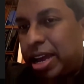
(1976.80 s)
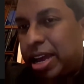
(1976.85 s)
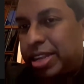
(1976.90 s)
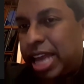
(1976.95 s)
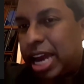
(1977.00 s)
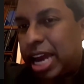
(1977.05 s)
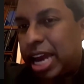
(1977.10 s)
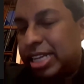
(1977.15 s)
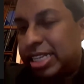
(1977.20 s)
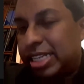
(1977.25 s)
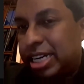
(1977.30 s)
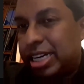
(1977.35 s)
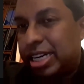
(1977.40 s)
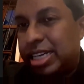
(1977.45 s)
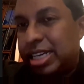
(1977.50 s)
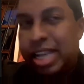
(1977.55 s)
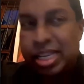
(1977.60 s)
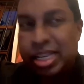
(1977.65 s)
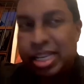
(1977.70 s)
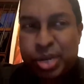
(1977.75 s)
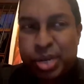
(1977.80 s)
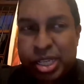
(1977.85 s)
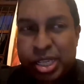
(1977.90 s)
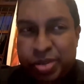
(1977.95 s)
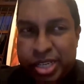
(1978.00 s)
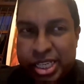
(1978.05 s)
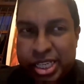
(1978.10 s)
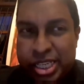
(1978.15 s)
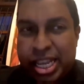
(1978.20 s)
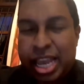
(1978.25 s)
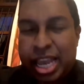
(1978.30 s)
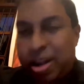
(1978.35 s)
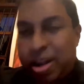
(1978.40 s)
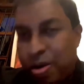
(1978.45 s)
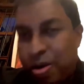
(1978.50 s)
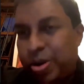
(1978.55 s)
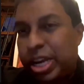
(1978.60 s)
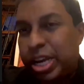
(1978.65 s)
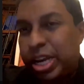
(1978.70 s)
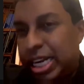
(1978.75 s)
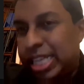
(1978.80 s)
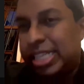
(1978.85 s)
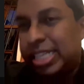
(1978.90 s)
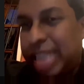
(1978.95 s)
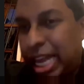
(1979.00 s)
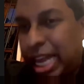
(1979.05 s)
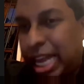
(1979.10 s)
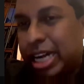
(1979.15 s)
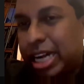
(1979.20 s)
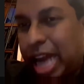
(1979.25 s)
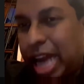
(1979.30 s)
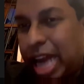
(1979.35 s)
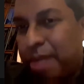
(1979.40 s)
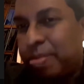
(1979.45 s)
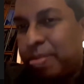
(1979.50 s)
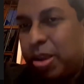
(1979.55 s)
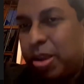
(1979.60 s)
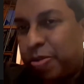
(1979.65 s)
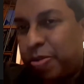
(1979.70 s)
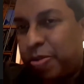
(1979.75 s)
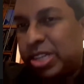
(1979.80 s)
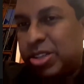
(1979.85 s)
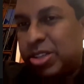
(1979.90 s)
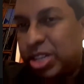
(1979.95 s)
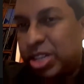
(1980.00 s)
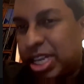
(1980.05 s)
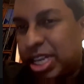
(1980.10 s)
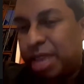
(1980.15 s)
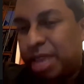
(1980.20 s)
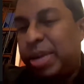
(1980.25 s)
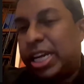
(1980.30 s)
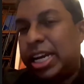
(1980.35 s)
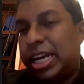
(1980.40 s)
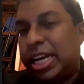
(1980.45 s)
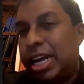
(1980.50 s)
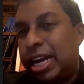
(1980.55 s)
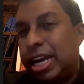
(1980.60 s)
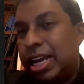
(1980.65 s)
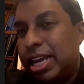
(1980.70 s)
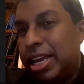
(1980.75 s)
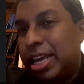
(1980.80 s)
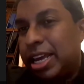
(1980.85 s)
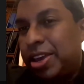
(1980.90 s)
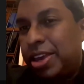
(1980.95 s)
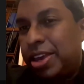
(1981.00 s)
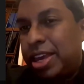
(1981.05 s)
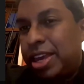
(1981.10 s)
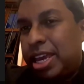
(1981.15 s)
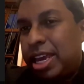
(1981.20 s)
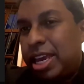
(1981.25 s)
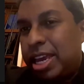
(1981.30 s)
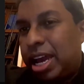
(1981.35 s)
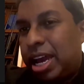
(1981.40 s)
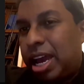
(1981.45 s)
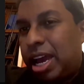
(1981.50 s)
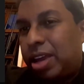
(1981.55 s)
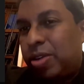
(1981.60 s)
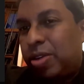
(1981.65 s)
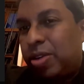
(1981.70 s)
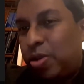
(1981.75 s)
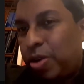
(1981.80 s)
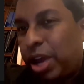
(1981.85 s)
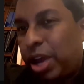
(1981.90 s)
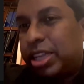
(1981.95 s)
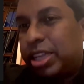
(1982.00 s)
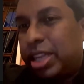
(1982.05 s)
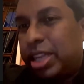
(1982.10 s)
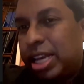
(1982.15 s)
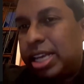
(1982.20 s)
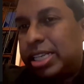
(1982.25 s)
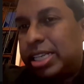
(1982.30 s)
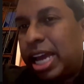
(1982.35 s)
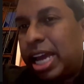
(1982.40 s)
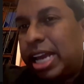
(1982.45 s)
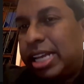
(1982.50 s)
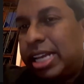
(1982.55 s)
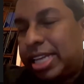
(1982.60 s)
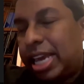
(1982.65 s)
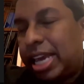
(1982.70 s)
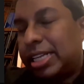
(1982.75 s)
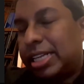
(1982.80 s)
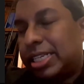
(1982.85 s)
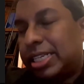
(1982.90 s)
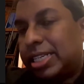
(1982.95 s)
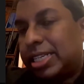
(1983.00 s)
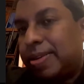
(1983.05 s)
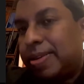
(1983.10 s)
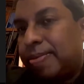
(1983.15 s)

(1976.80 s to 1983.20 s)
are certain judgments which say no, it is at the time the offense was committed. You look at the child's age.